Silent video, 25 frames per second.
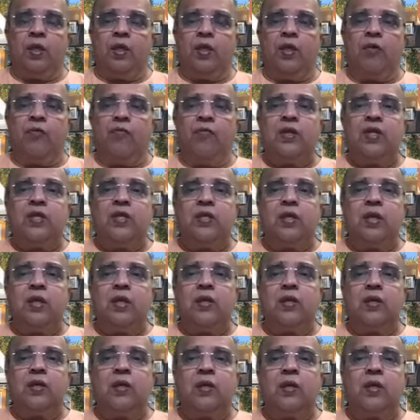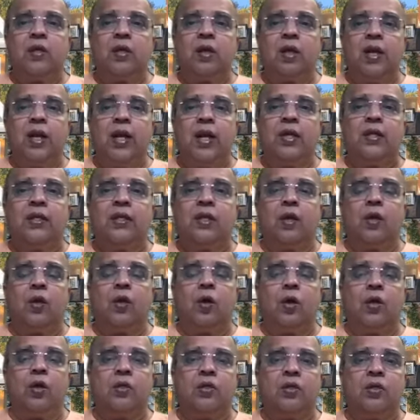the vichinna klesha
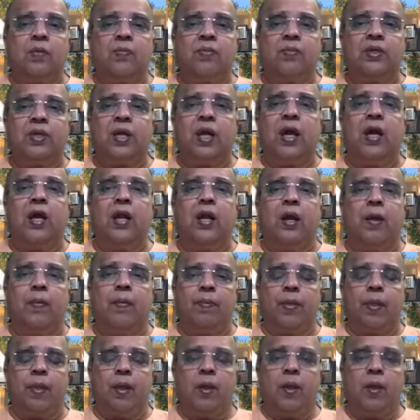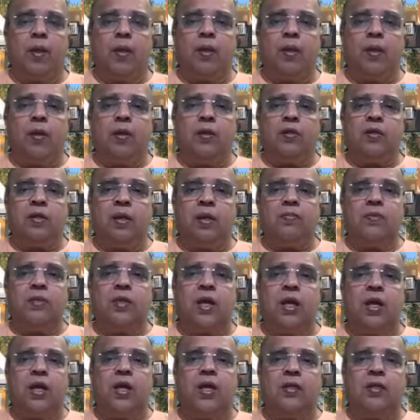or samskara,
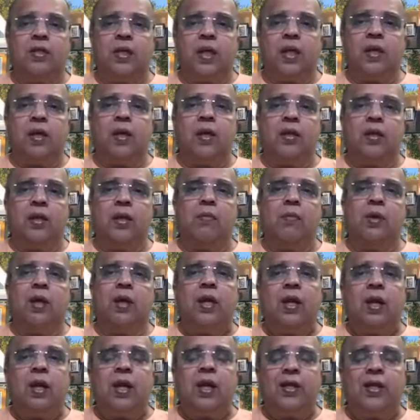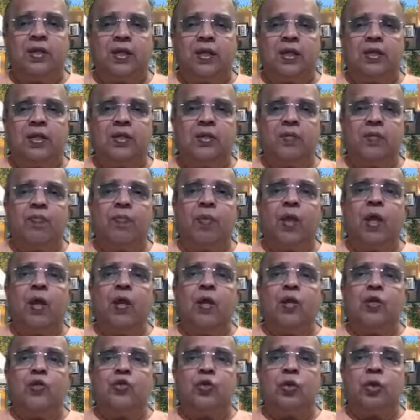samskaras are nothing but kleshas.
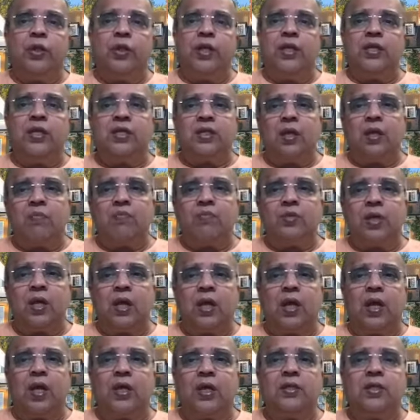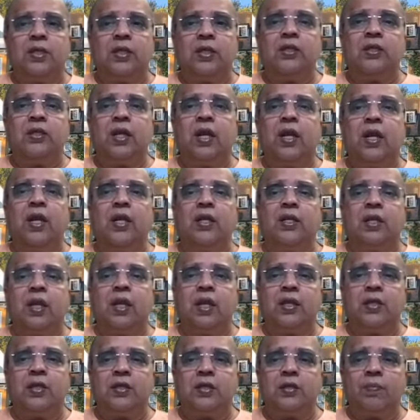So these samskaras, these
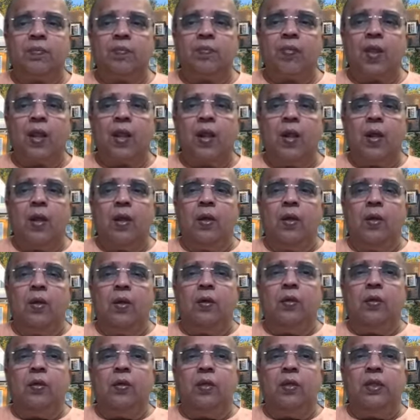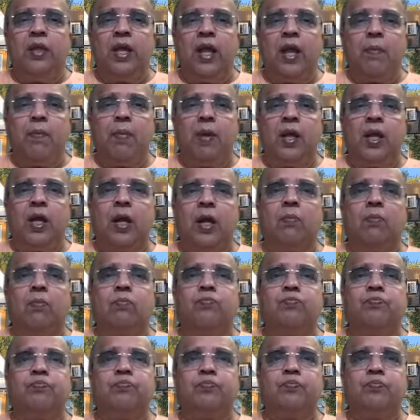kleshas, they become